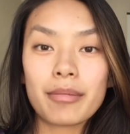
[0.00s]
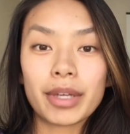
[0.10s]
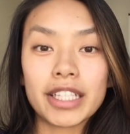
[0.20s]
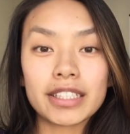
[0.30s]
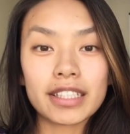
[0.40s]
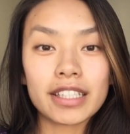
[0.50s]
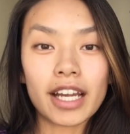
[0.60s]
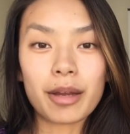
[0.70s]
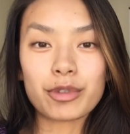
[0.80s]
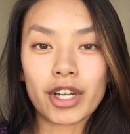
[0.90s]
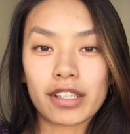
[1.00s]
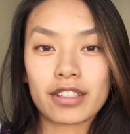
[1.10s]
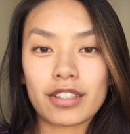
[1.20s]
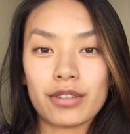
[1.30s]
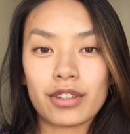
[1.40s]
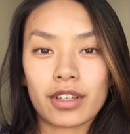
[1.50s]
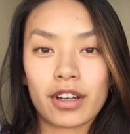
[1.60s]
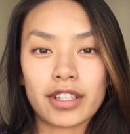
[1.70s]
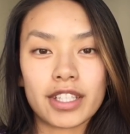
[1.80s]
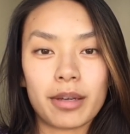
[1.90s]
Basically, I'm trying to use the
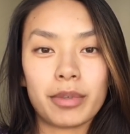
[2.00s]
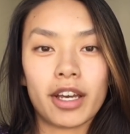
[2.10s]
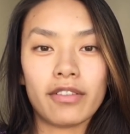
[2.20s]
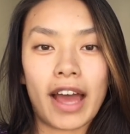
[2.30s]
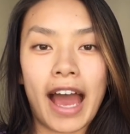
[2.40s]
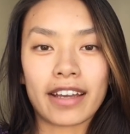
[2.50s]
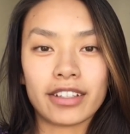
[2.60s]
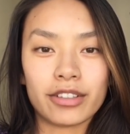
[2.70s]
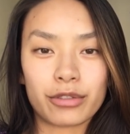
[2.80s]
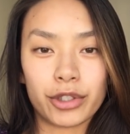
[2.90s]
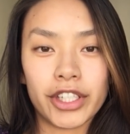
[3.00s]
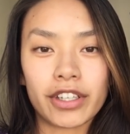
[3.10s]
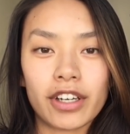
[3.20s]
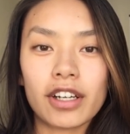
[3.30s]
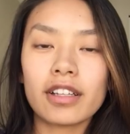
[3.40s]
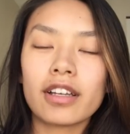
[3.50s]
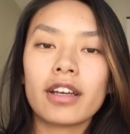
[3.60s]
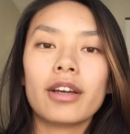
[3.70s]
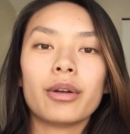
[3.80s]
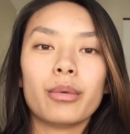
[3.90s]
concept of active recall,
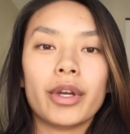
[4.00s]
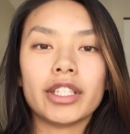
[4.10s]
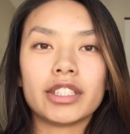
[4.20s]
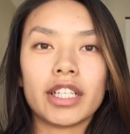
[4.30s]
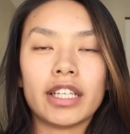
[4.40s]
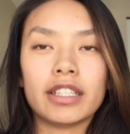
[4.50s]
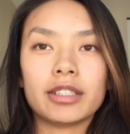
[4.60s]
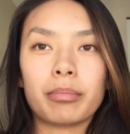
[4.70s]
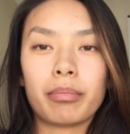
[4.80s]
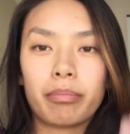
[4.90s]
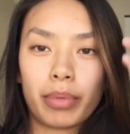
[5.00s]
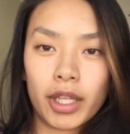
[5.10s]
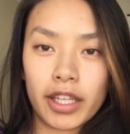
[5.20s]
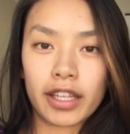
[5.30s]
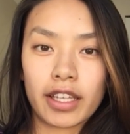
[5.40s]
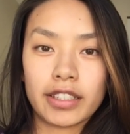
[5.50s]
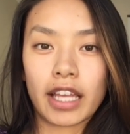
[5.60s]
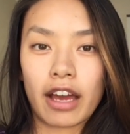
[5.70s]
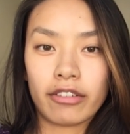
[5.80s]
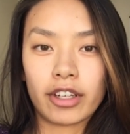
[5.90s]
which is pulling things
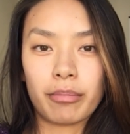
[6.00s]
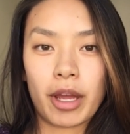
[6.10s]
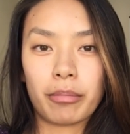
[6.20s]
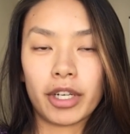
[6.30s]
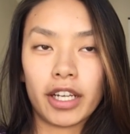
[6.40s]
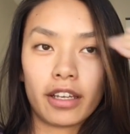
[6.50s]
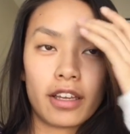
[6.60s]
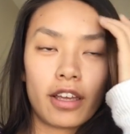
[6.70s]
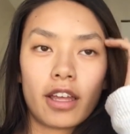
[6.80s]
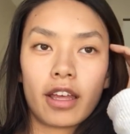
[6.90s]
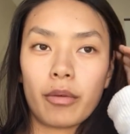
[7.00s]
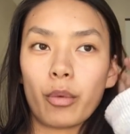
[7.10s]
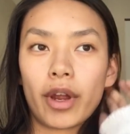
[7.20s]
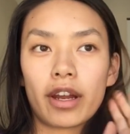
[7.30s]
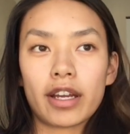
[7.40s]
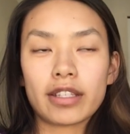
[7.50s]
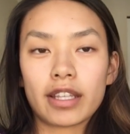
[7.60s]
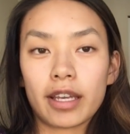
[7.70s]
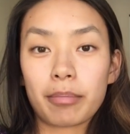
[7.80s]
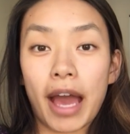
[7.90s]
out of your memory.
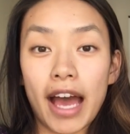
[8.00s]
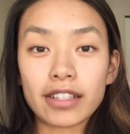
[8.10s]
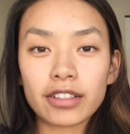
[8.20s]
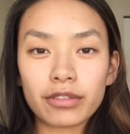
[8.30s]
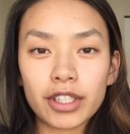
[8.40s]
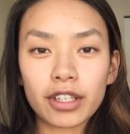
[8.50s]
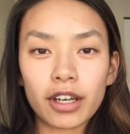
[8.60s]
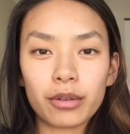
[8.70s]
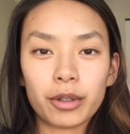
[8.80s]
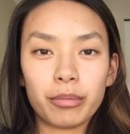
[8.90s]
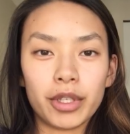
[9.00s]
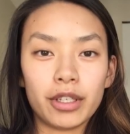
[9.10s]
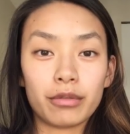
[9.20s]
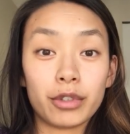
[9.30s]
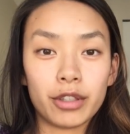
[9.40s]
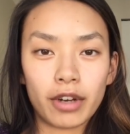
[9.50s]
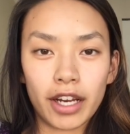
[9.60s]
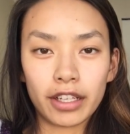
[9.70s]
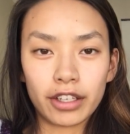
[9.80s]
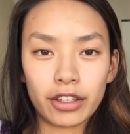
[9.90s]
Whereas, like, passive recall would be
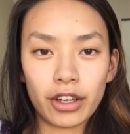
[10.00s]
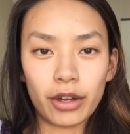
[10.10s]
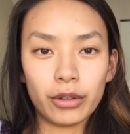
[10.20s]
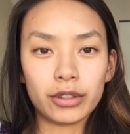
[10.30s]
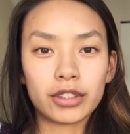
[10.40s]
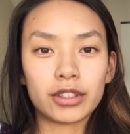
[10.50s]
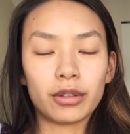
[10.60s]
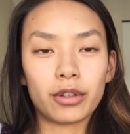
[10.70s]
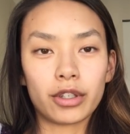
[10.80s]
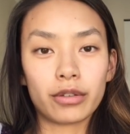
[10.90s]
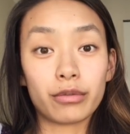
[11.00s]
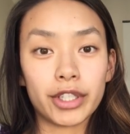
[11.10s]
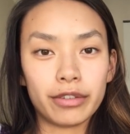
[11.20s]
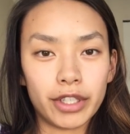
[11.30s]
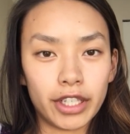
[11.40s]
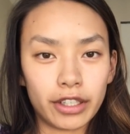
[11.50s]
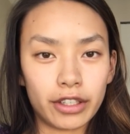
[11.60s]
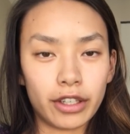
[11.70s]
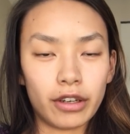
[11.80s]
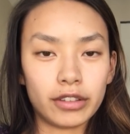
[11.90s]
rewriting your notes or rereading
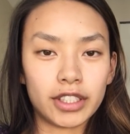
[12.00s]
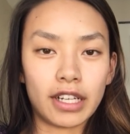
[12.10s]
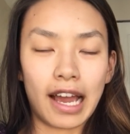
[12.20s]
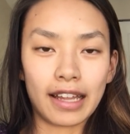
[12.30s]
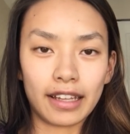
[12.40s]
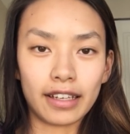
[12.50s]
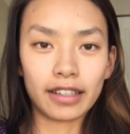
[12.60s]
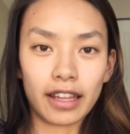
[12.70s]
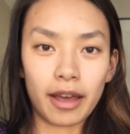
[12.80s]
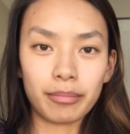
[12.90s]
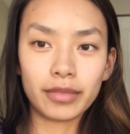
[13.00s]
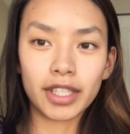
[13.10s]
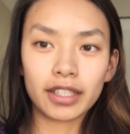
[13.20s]
your notes and highlighting them.